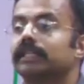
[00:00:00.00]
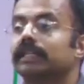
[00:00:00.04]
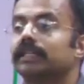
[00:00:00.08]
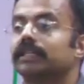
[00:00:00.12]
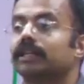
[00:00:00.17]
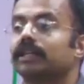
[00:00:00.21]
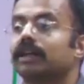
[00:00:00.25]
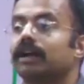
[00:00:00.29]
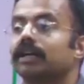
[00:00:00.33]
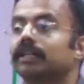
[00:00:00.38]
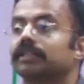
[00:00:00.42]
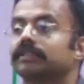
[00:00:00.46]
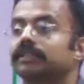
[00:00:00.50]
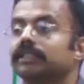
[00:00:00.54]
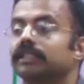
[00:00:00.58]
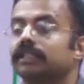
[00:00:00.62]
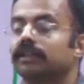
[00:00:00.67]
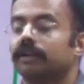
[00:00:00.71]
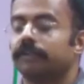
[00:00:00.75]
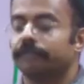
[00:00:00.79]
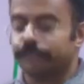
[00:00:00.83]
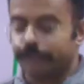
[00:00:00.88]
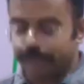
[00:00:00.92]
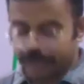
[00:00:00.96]
the
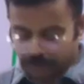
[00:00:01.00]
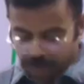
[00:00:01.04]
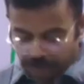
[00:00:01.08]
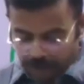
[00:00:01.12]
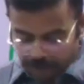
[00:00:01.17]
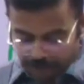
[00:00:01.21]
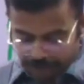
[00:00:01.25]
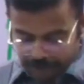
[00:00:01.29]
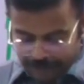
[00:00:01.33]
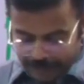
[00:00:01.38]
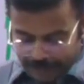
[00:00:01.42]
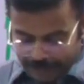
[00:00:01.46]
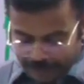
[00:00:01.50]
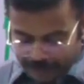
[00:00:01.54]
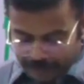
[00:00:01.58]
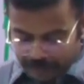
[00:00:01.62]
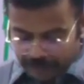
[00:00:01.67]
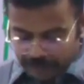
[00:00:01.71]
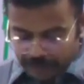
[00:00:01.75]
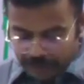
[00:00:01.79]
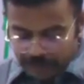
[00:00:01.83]
toxic effect of lead.